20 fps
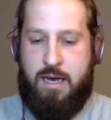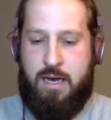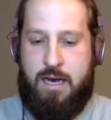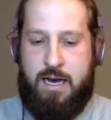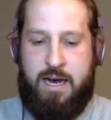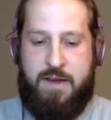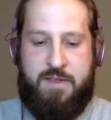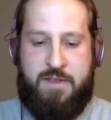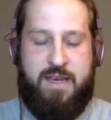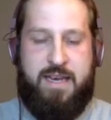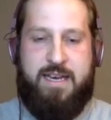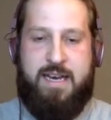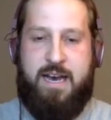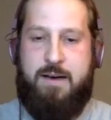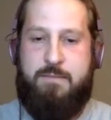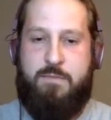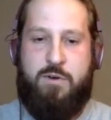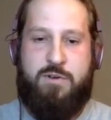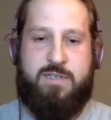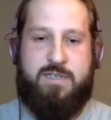I think
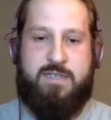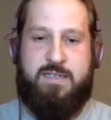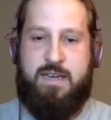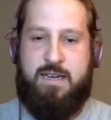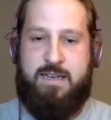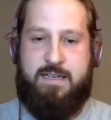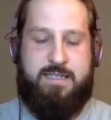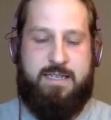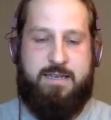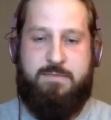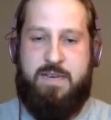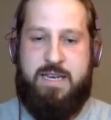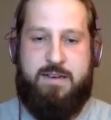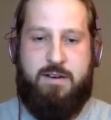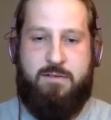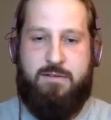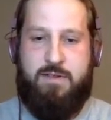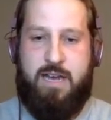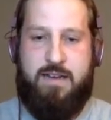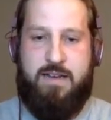I'm most excited to see
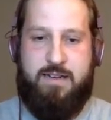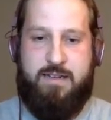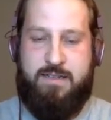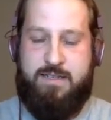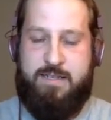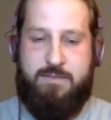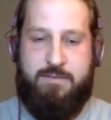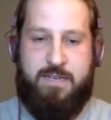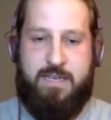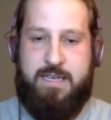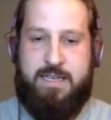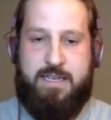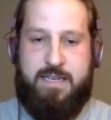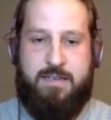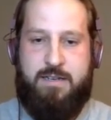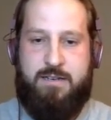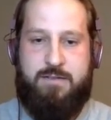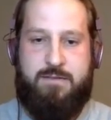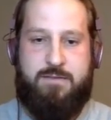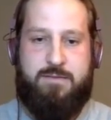Mikko Lehtinen and see what he can
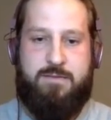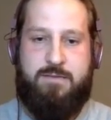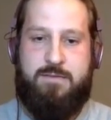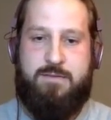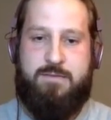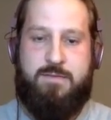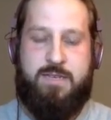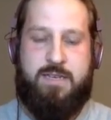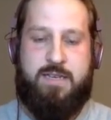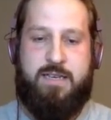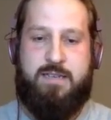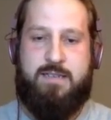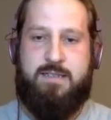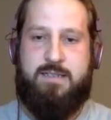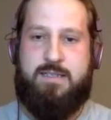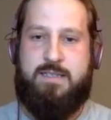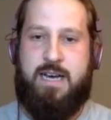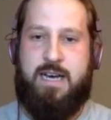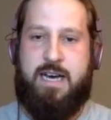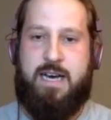do,
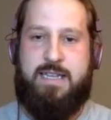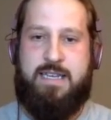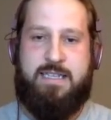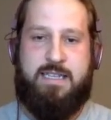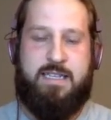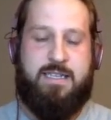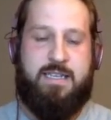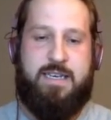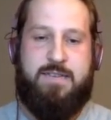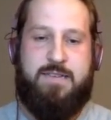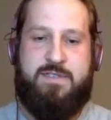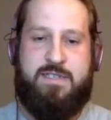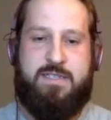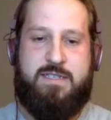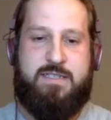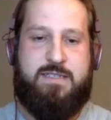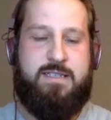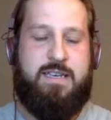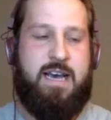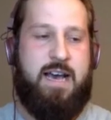because I think the Leafs
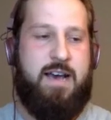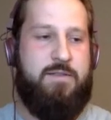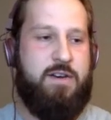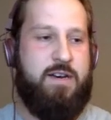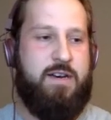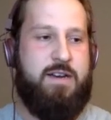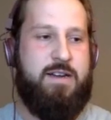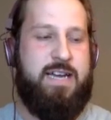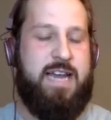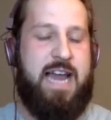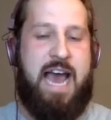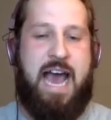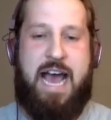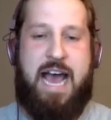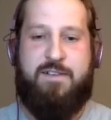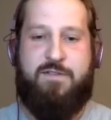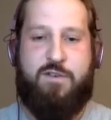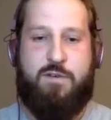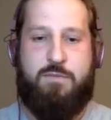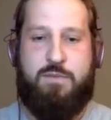have a
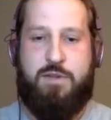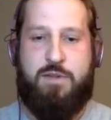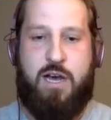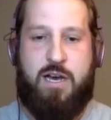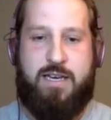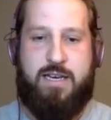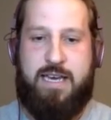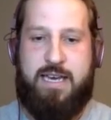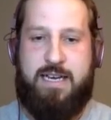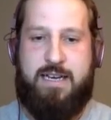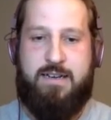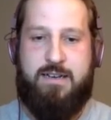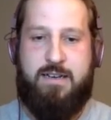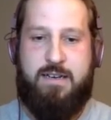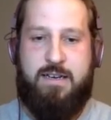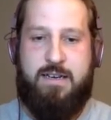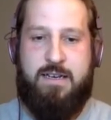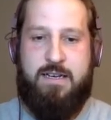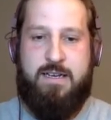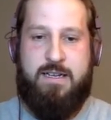knack for plucking
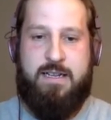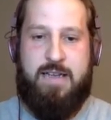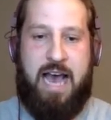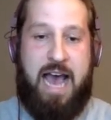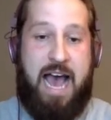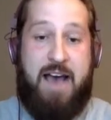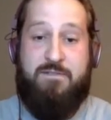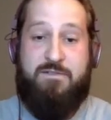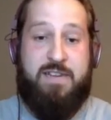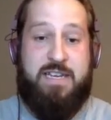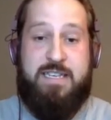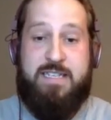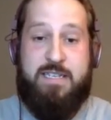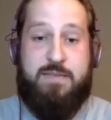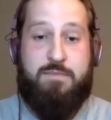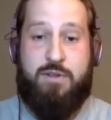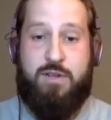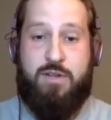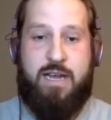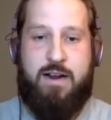half
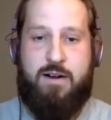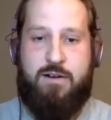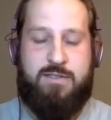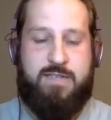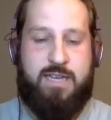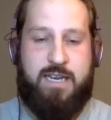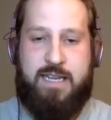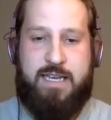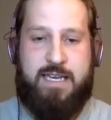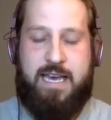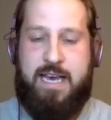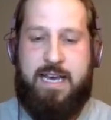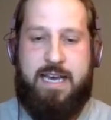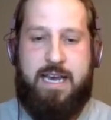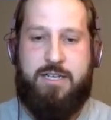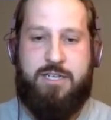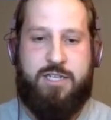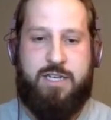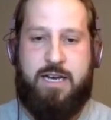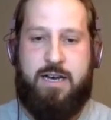decent players out of the
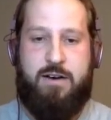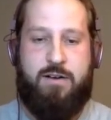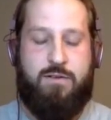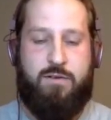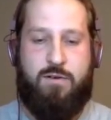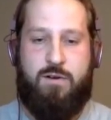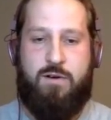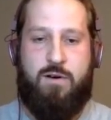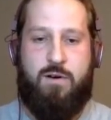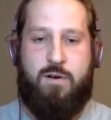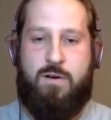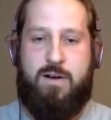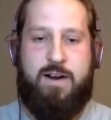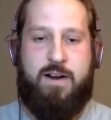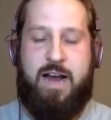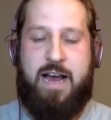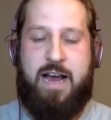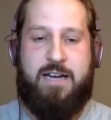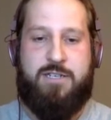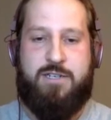KHL or
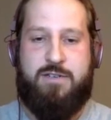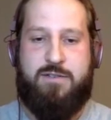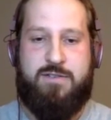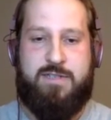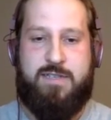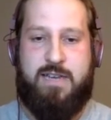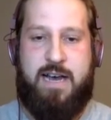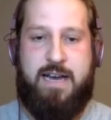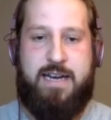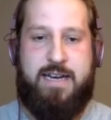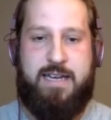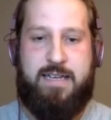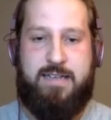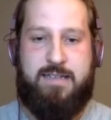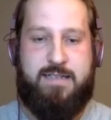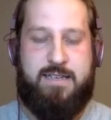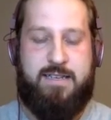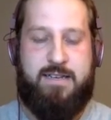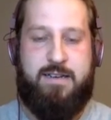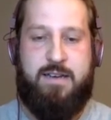international
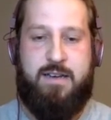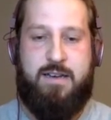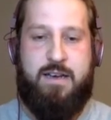signings. And